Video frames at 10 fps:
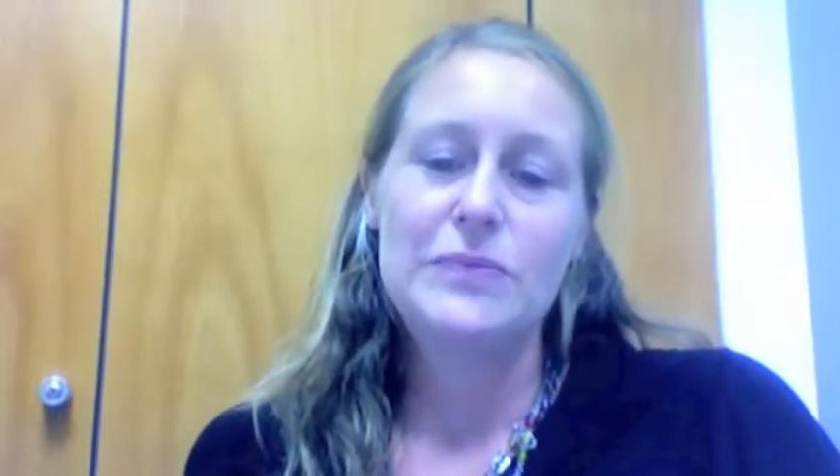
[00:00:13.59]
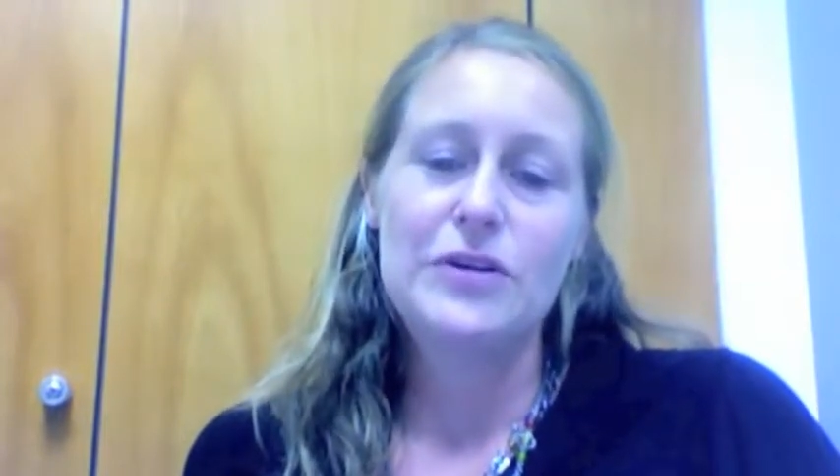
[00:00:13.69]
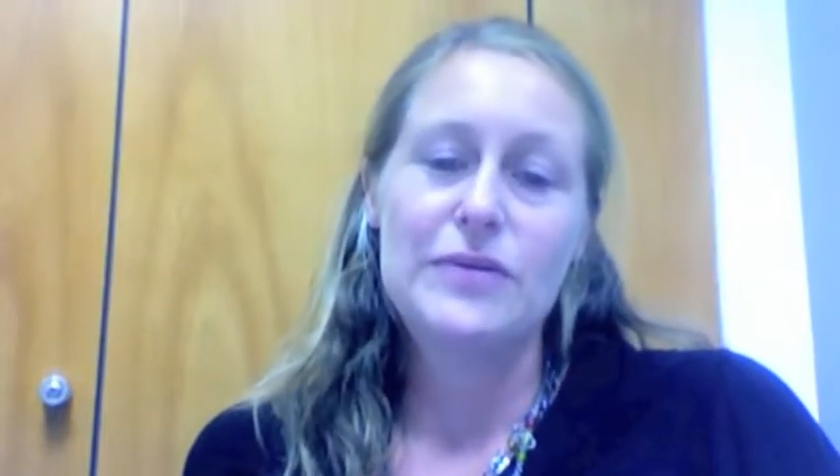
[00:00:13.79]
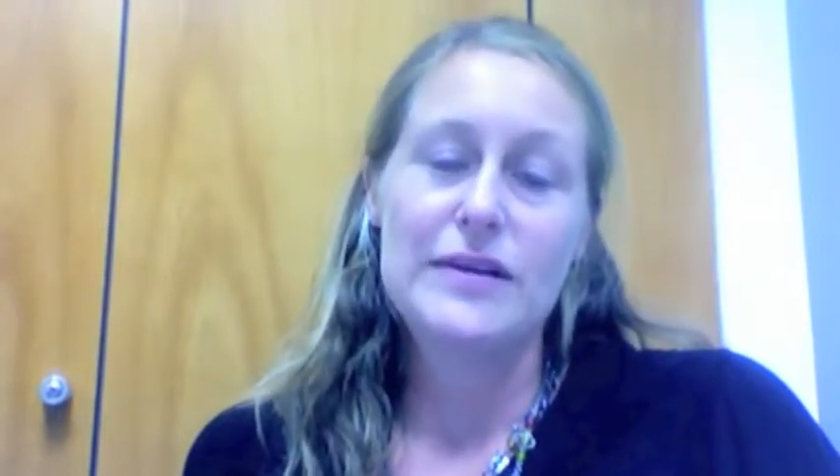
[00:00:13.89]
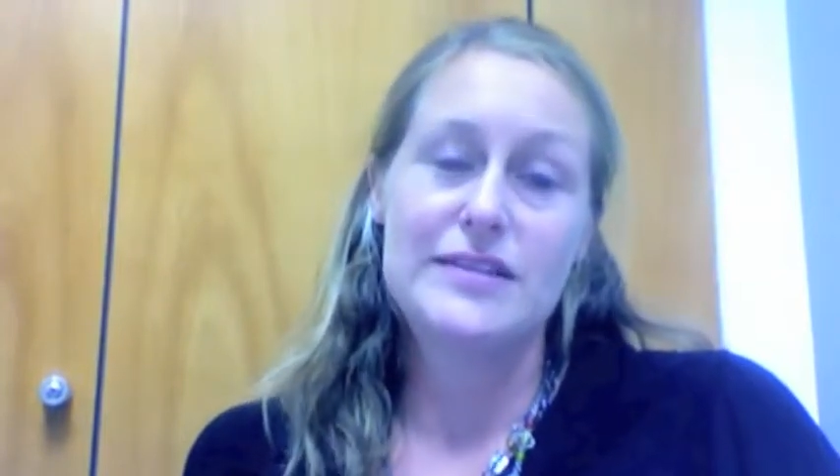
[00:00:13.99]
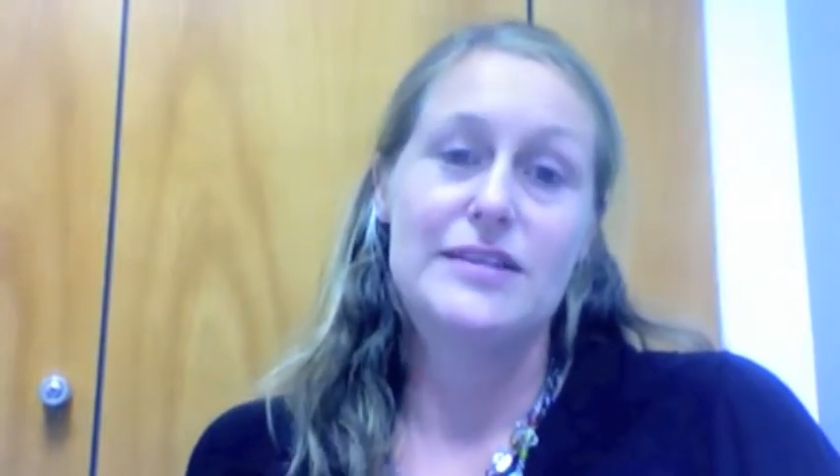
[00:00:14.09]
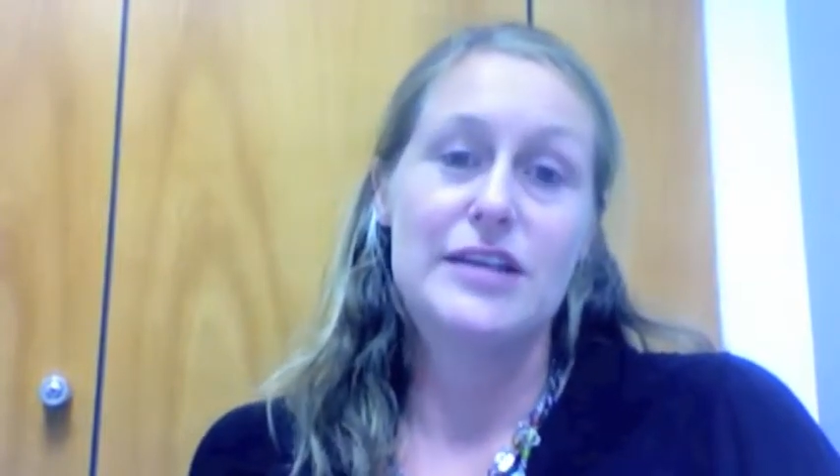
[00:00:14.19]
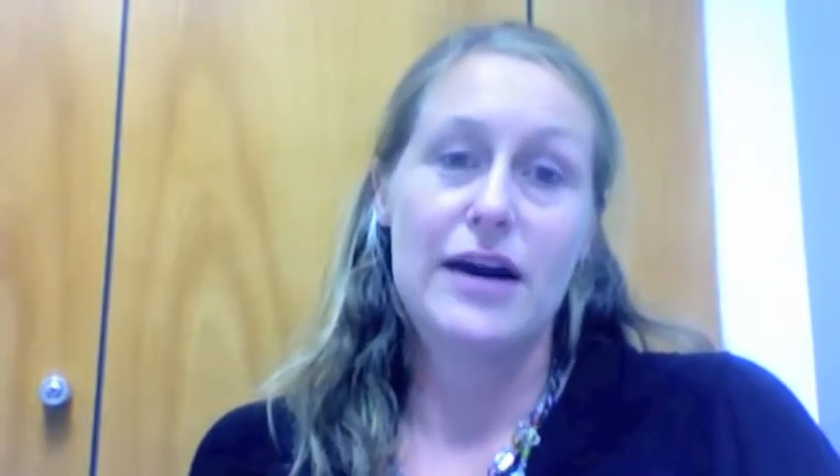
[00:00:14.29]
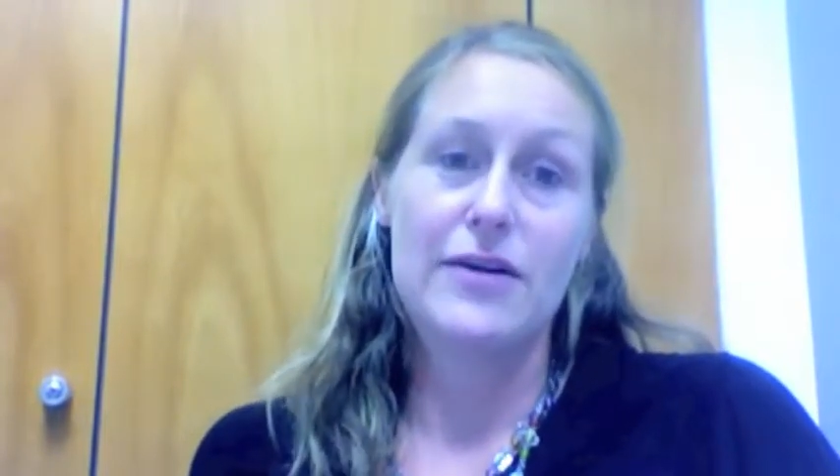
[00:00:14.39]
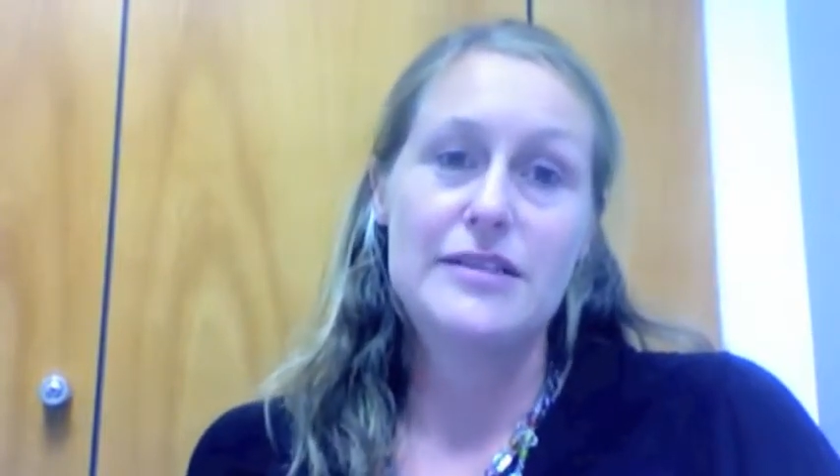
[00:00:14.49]
We're a registered
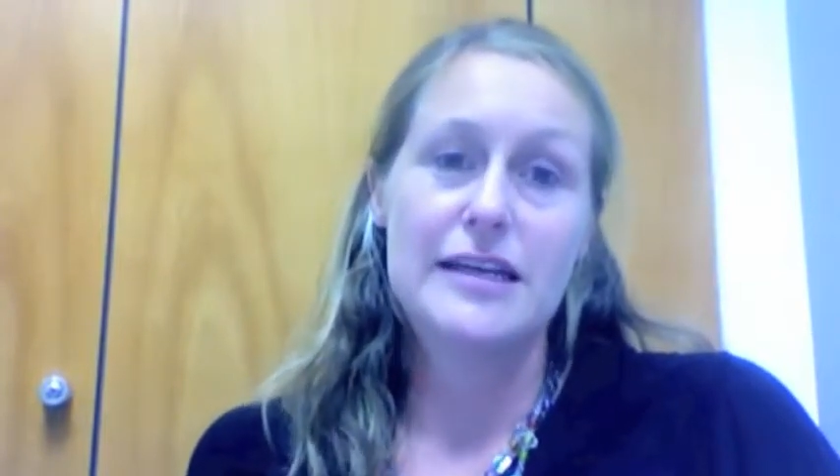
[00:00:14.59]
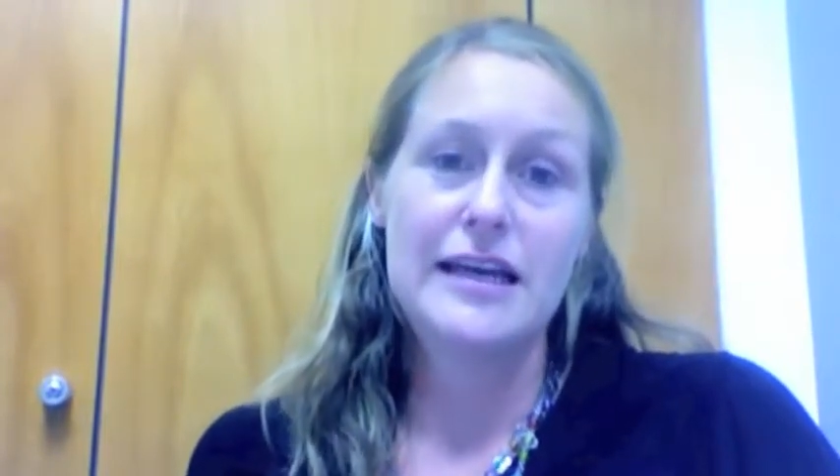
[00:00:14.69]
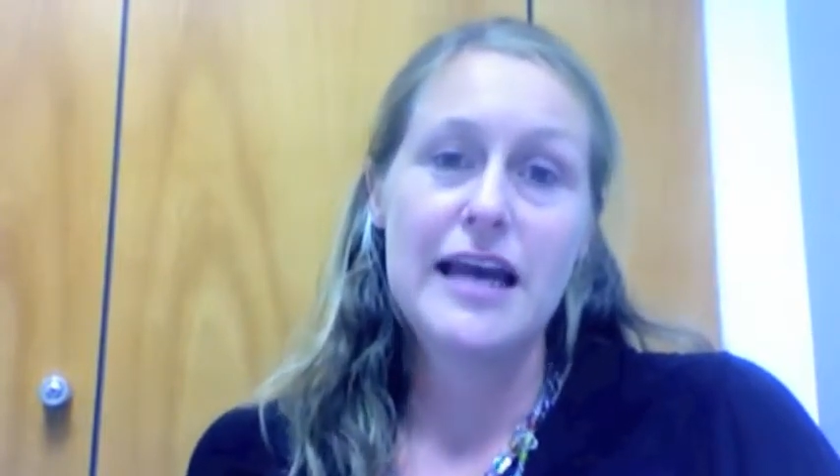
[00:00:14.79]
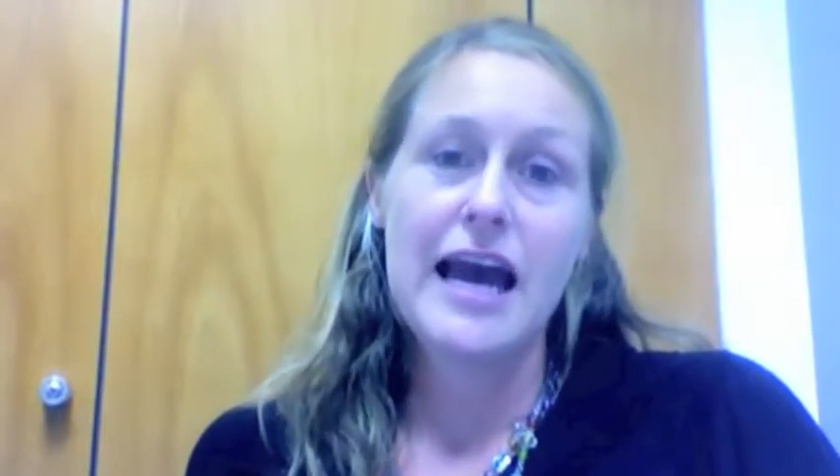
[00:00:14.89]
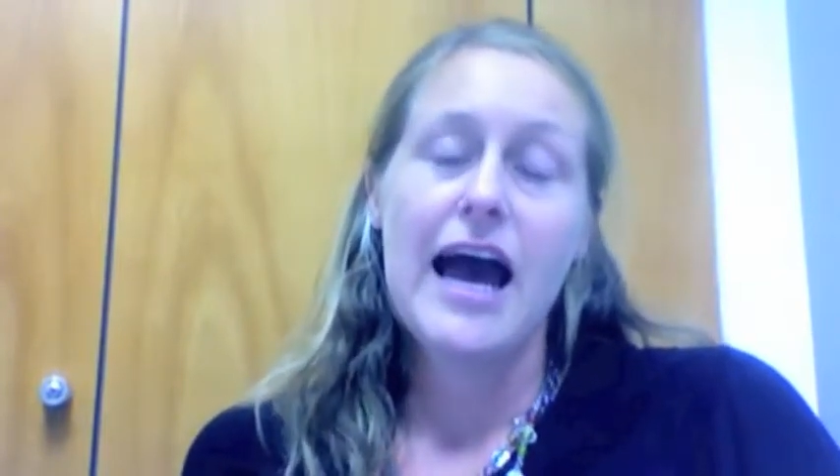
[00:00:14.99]
charity